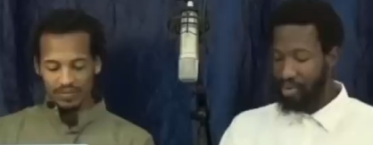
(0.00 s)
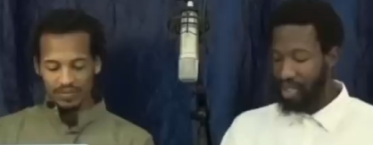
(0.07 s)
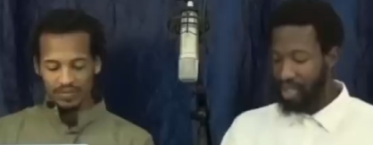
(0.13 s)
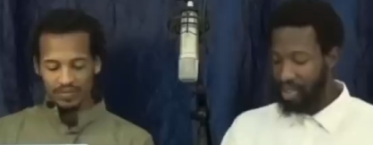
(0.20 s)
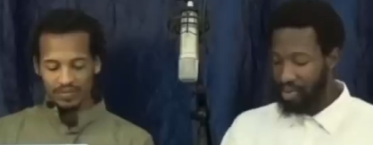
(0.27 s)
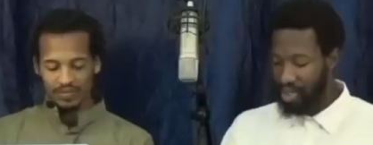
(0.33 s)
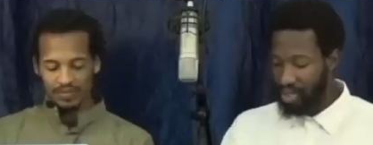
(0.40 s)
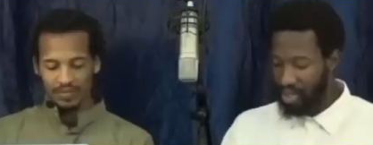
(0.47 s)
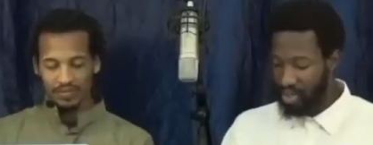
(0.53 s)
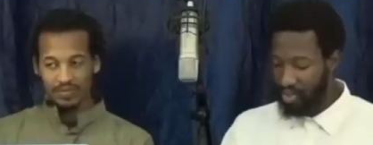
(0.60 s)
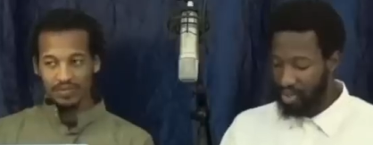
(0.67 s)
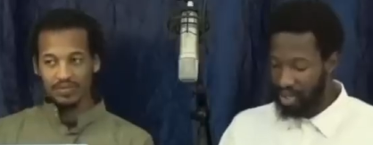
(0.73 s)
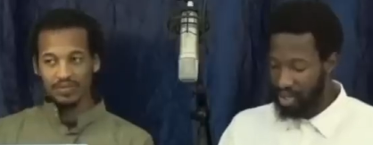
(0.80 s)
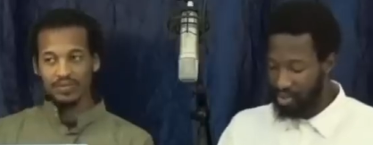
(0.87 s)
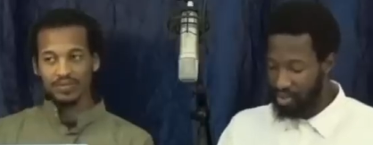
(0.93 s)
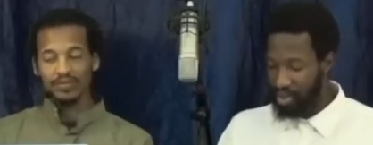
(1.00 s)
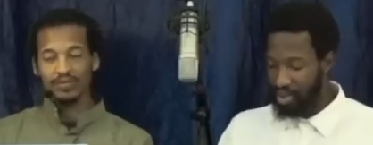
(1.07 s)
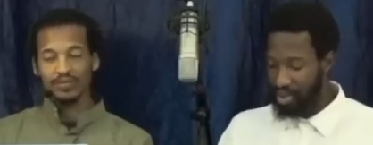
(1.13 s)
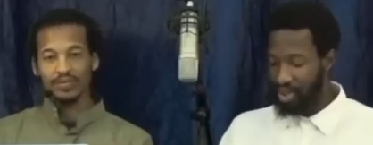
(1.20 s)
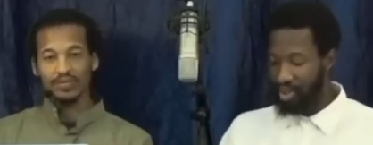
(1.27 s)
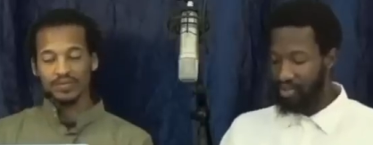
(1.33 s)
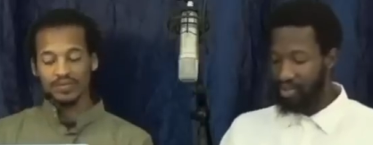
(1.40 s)
Speaker 1: is being shown in the
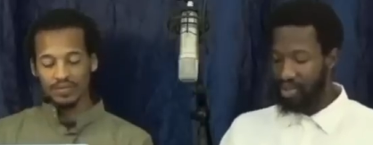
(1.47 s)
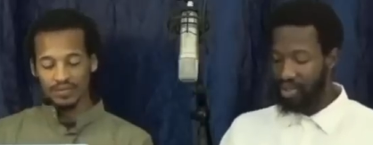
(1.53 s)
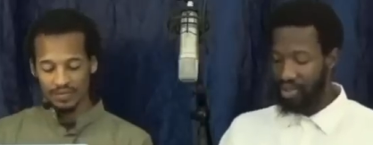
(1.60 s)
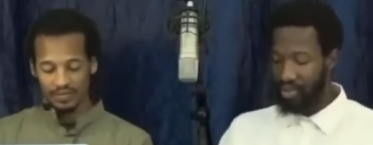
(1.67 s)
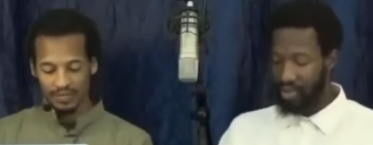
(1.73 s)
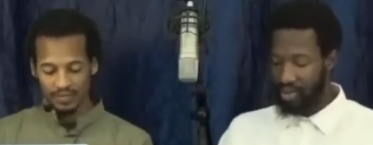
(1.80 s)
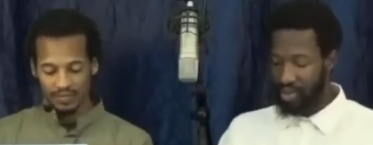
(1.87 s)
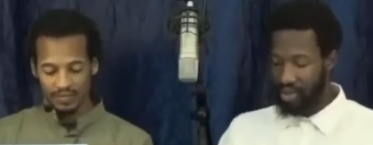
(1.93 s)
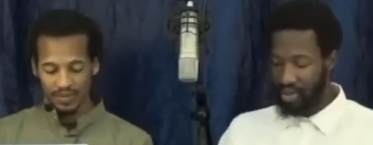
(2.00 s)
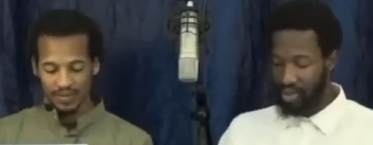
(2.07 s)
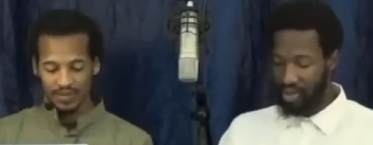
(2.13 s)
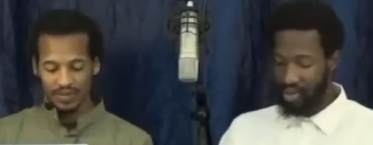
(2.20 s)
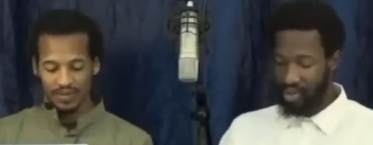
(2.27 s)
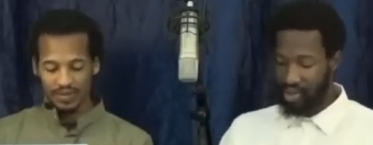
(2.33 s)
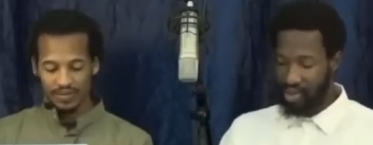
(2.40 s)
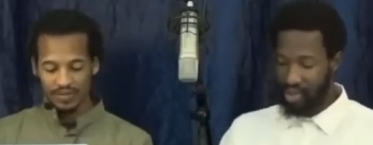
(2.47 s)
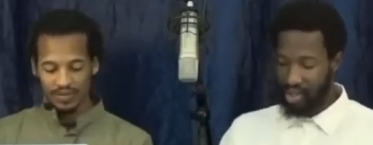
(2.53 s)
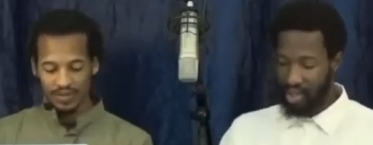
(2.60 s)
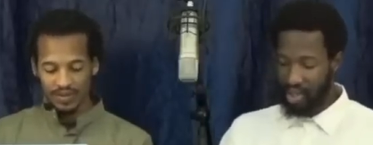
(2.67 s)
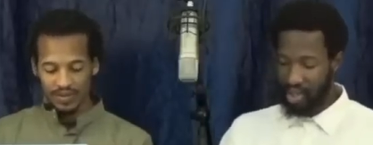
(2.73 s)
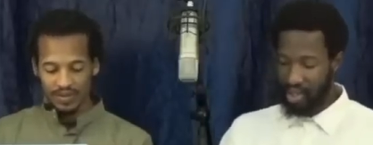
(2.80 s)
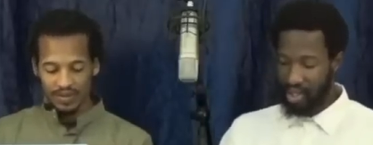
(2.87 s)
building of the church.
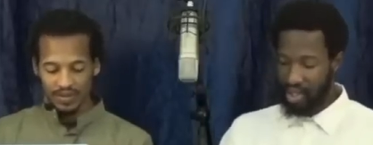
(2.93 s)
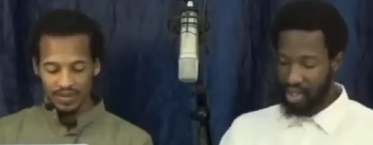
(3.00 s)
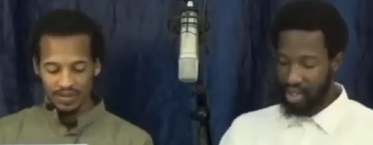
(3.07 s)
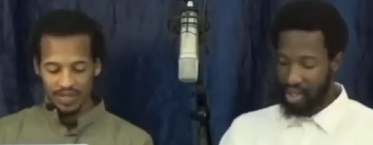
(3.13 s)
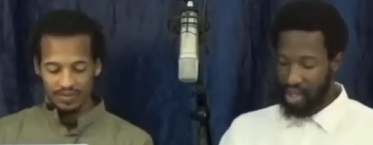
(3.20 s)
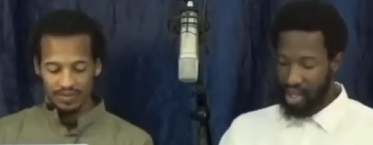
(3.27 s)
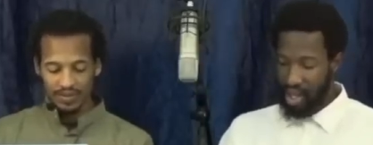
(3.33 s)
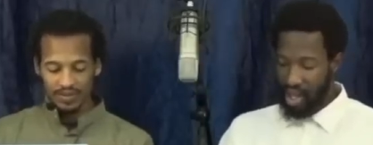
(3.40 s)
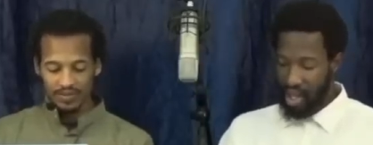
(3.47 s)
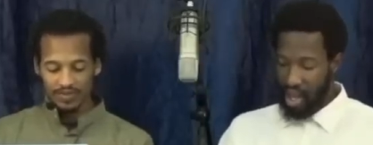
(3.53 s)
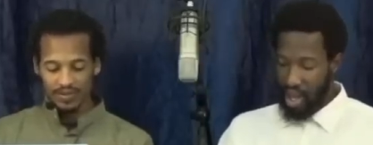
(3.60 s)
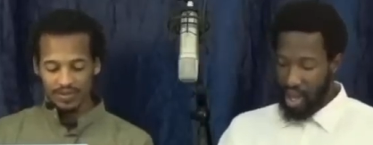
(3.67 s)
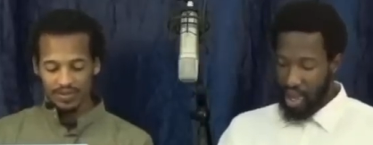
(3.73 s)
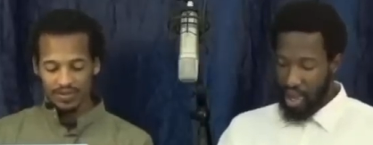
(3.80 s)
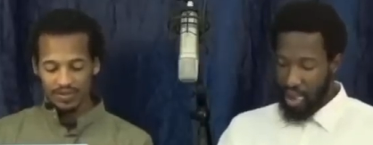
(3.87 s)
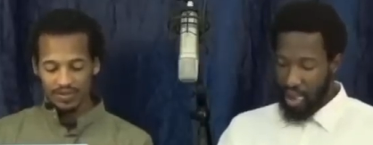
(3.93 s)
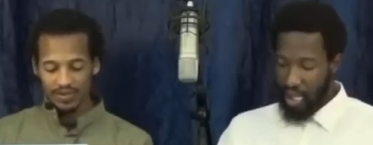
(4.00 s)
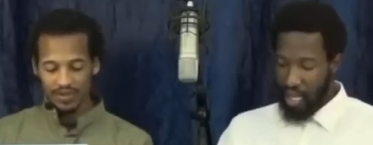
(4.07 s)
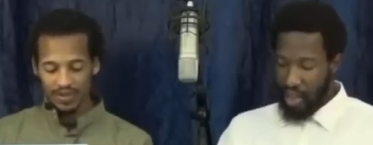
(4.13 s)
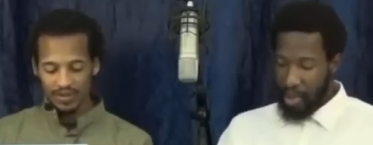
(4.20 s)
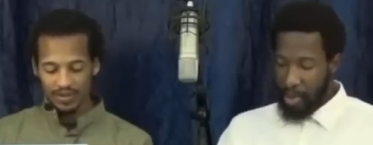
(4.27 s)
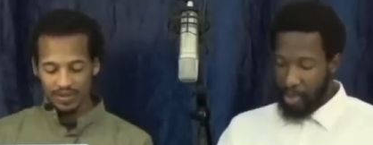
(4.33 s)
Speaker 2: Uh, chapter two, verse
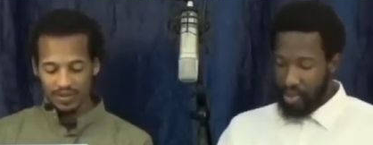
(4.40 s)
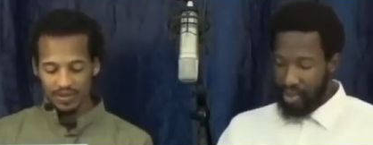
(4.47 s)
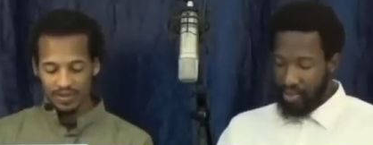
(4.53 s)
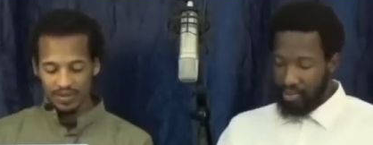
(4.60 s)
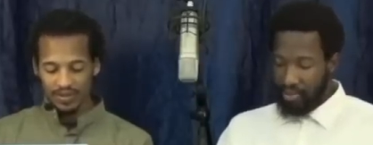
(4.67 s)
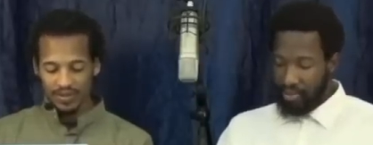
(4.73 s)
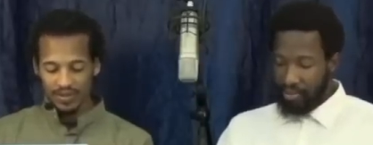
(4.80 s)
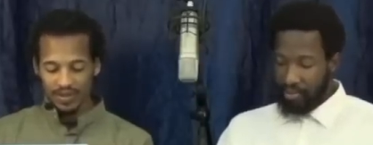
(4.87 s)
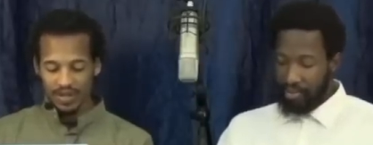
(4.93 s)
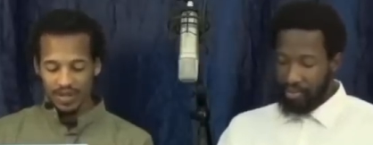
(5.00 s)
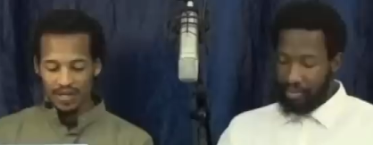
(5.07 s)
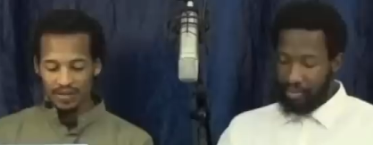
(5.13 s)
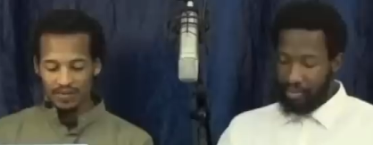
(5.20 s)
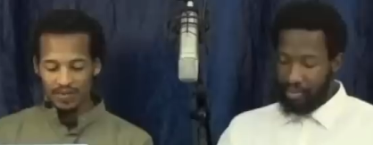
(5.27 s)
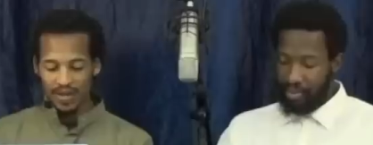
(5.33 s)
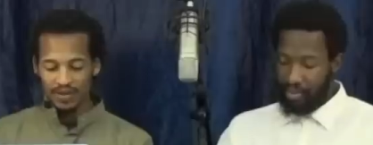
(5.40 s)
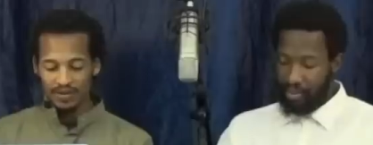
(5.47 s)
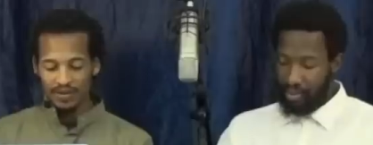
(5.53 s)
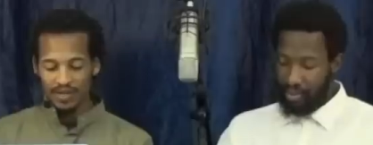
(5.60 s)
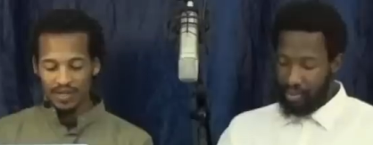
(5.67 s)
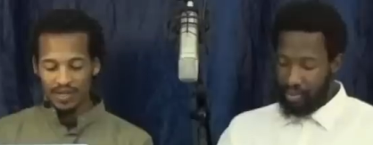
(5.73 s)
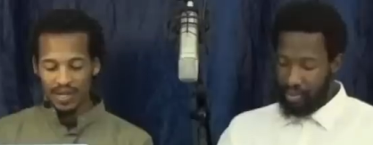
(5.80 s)
three. And
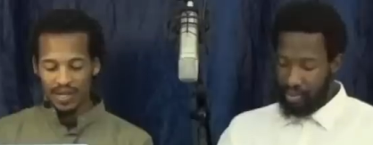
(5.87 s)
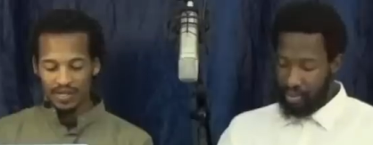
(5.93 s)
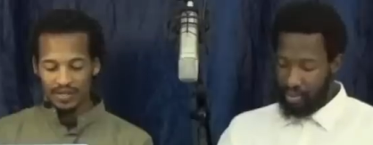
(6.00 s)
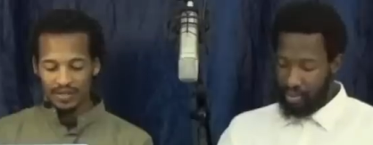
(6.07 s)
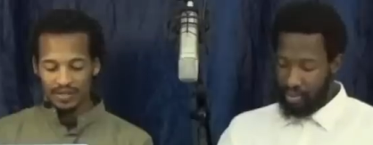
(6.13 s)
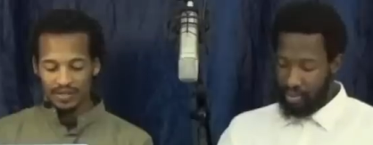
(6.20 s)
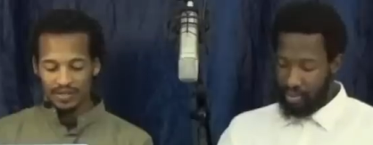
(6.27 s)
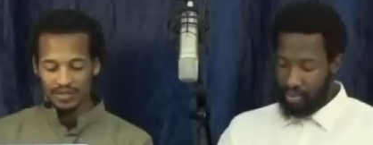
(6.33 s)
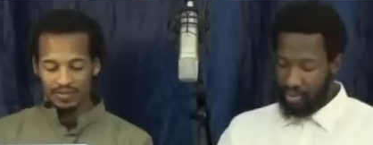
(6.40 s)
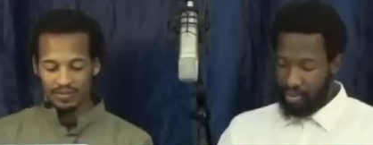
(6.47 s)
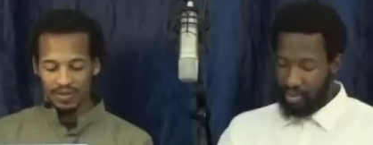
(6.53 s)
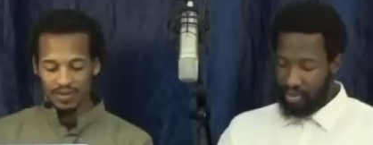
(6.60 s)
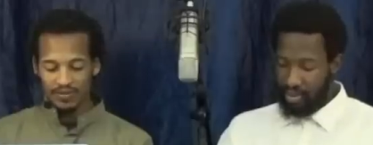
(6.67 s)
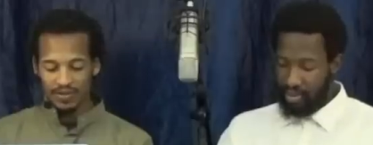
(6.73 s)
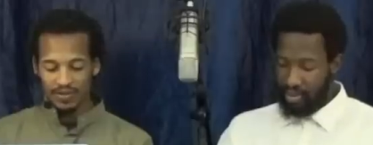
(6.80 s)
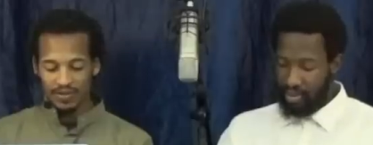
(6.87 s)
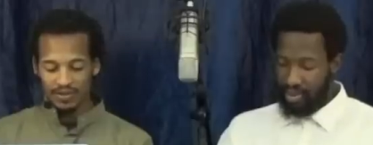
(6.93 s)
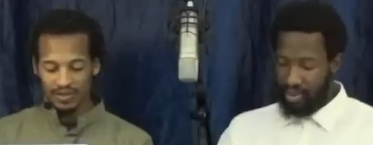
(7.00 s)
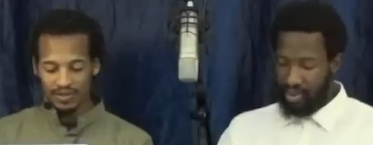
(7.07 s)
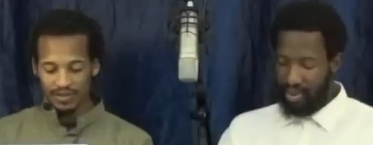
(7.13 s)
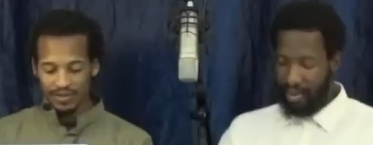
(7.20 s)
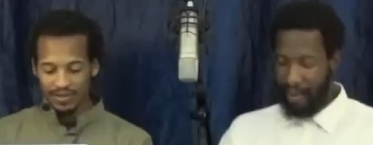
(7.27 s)
around the gate stood twelve
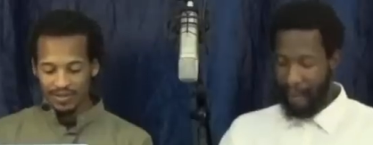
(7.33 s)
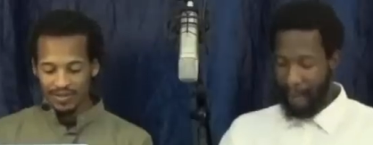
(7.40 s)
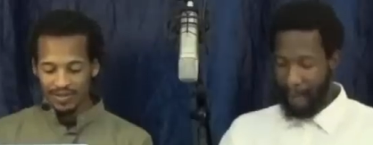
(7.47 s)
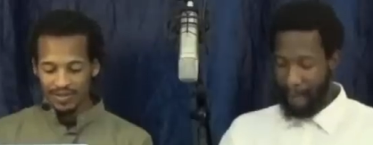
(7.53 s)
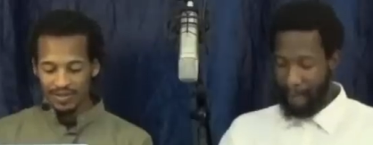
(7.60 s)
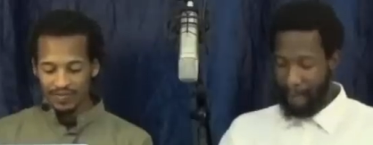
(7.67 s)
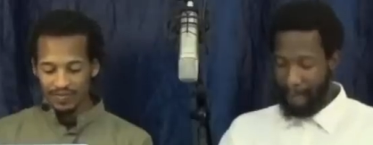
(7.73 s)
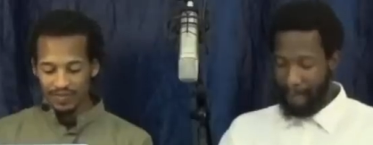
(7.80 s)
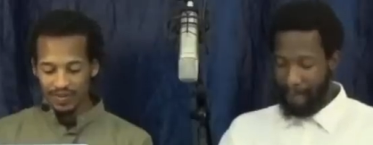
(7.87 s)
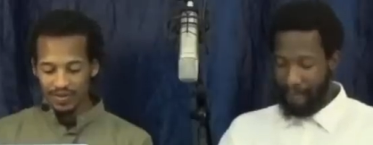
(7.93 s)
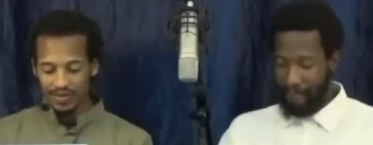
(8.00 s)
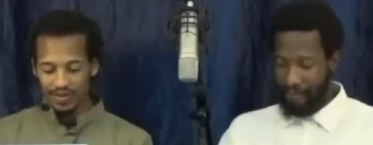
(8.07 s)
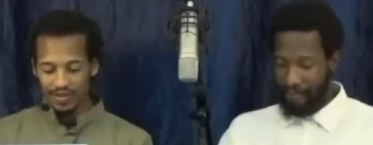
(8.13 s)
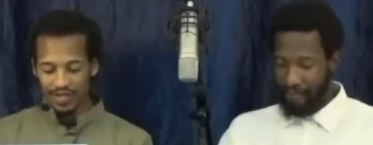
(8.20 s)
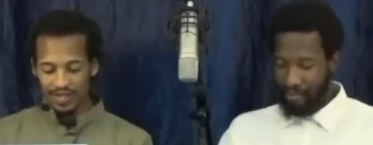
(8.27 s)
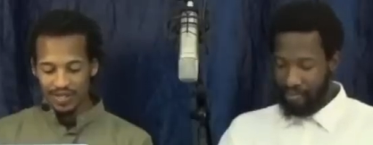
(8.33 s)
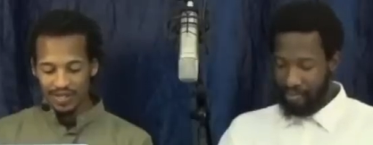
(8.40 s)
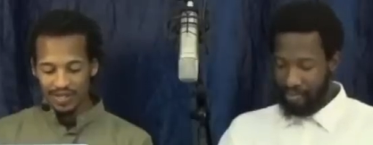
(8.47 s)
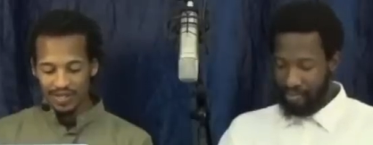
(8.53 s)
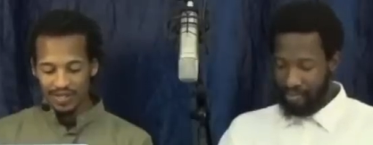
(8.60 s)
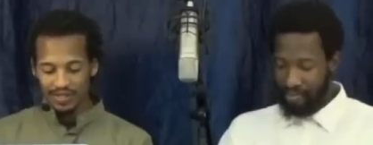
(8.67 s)
virgins. The four then that